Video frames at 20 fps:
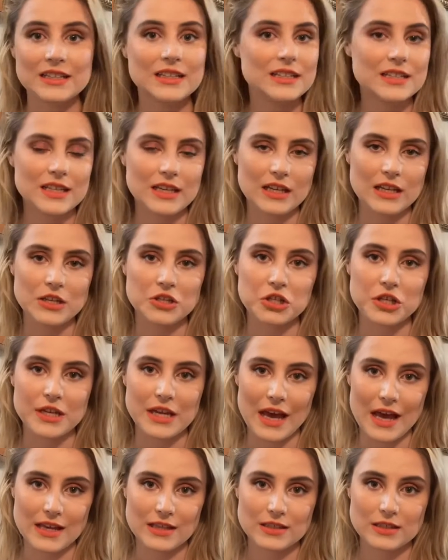it to each
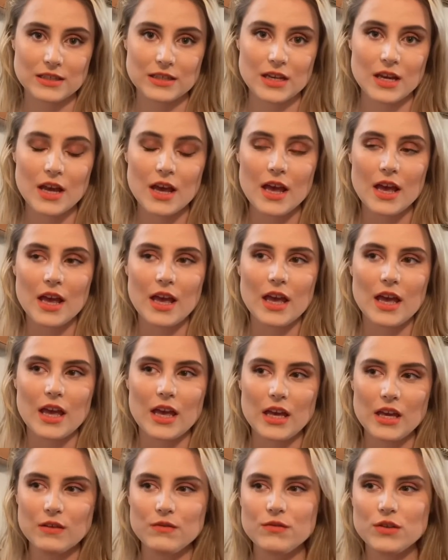guest.
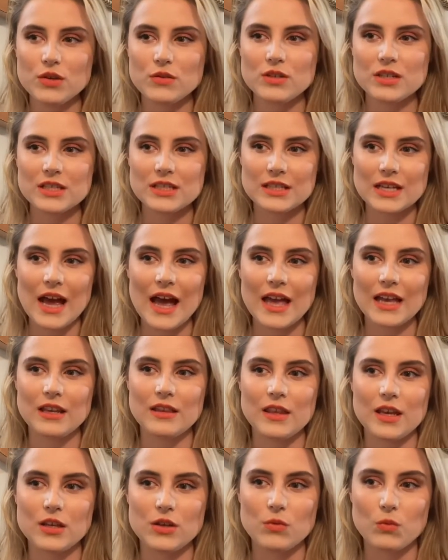If you
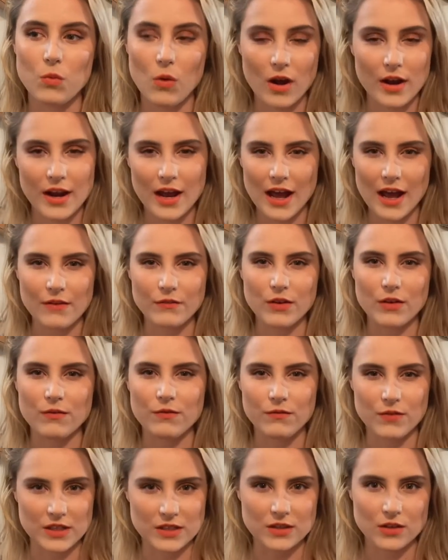decide that you want to have a
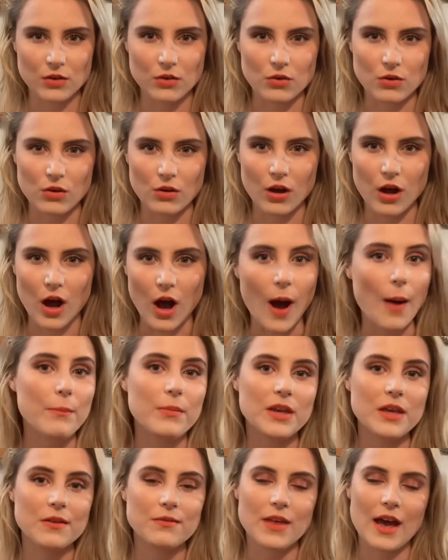physical
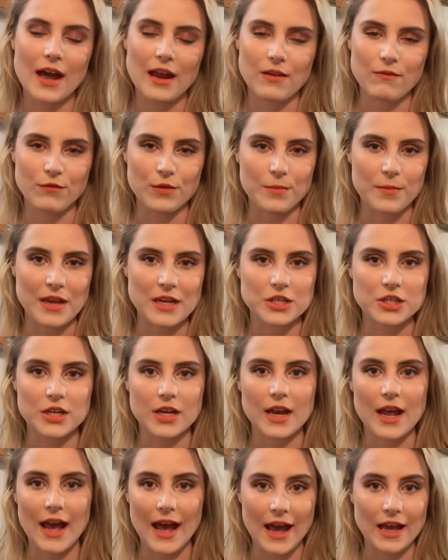copy of that
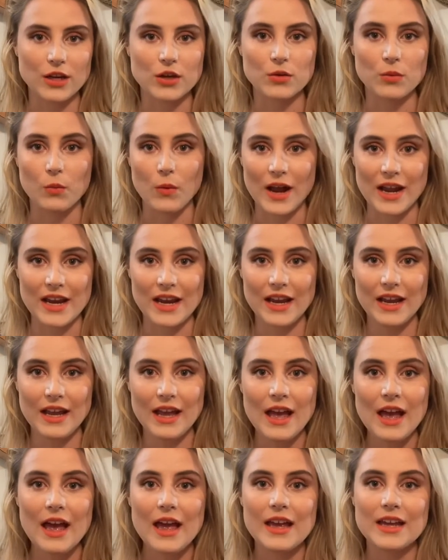information at your
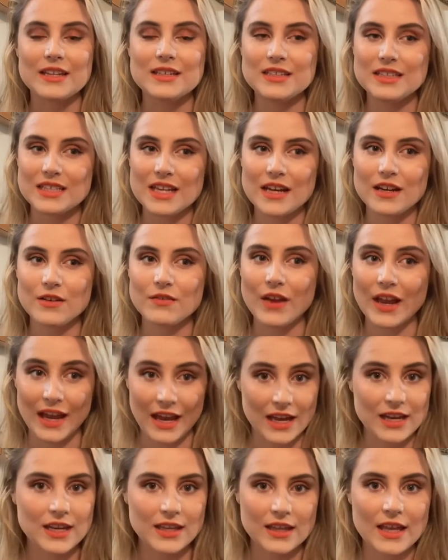wedding, instead of
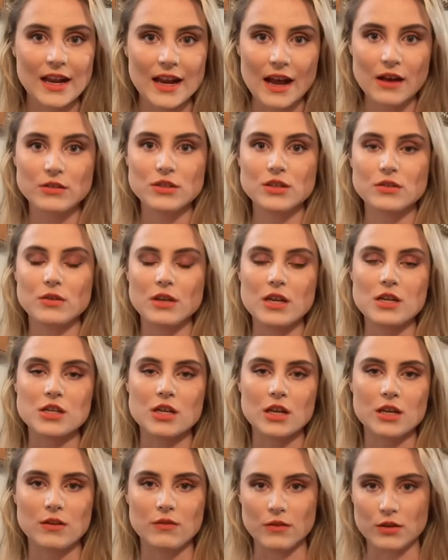handing that out to each
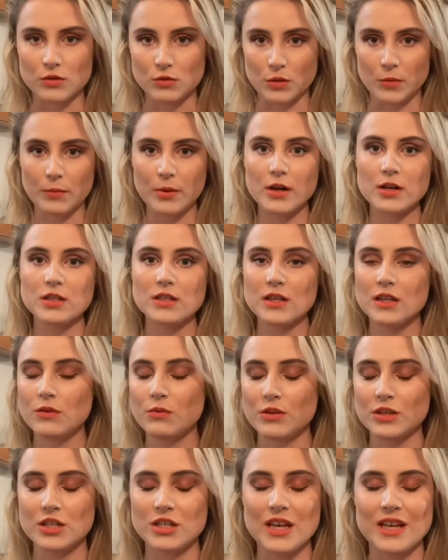individual person,
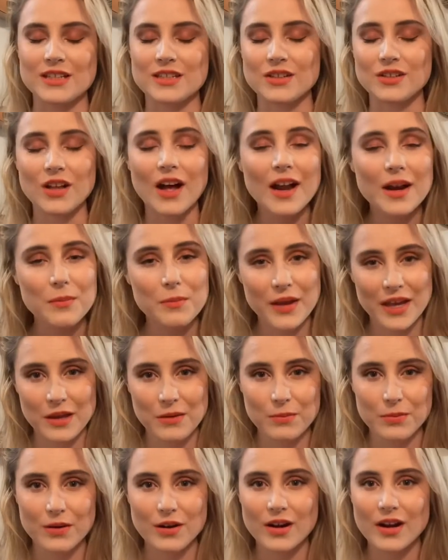which takes a lot of
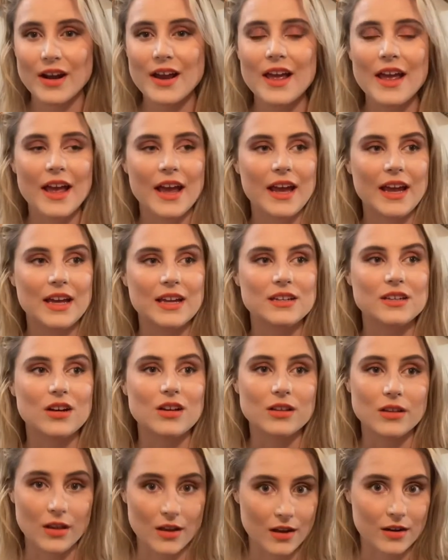paper and
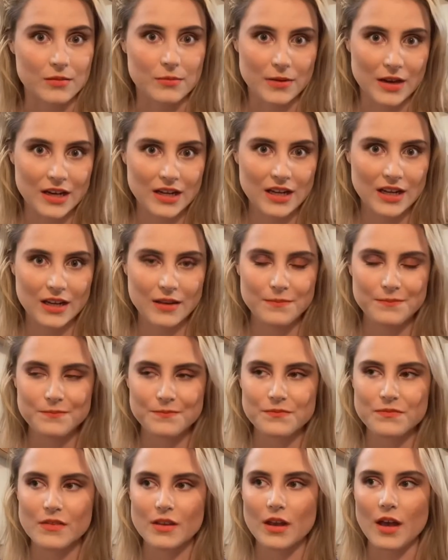a lot of money,
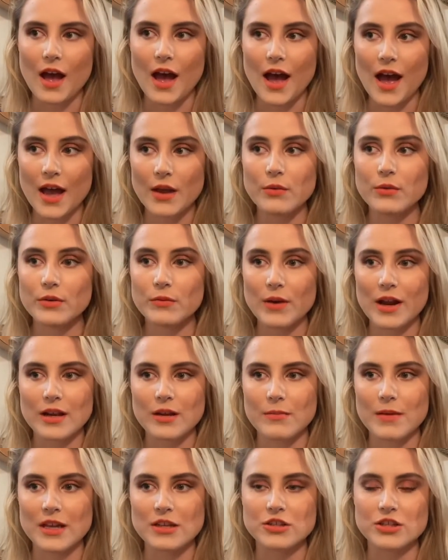I would
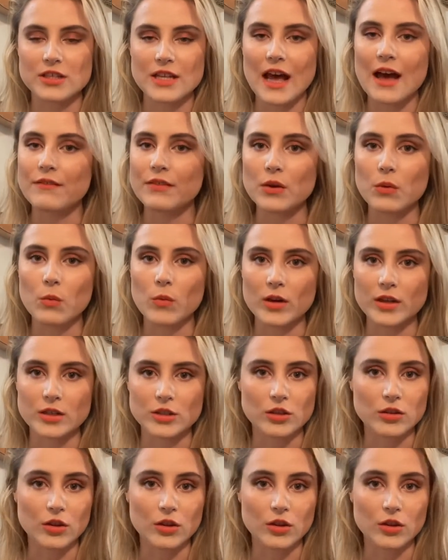recommend just having one